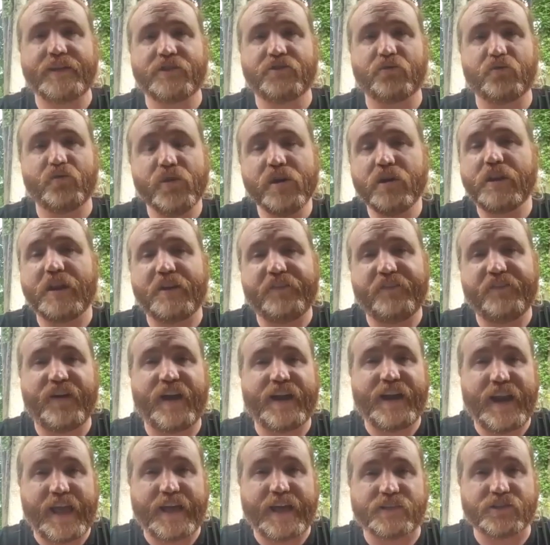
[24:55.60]
is really
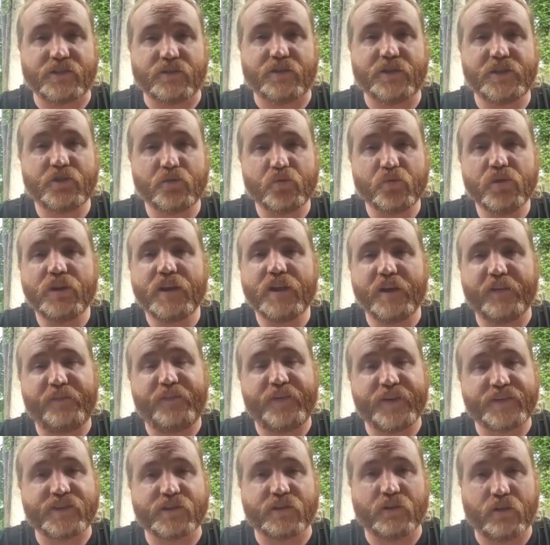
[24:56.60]
financial. It's really a
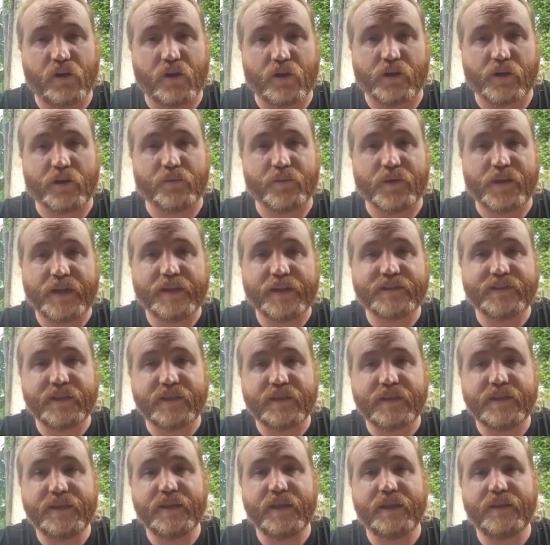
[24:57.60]
fiscal argument, is
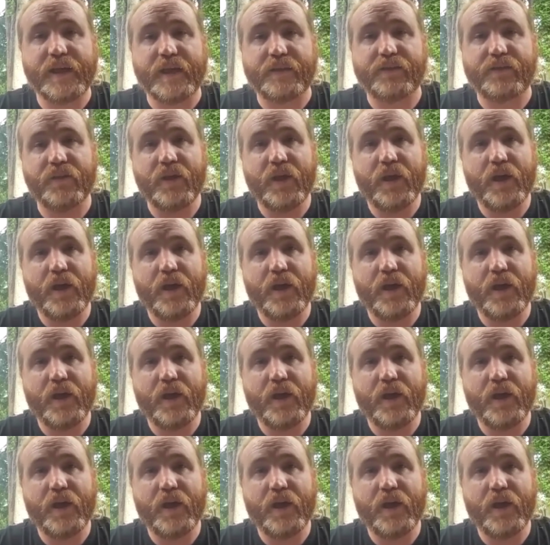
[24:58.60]
that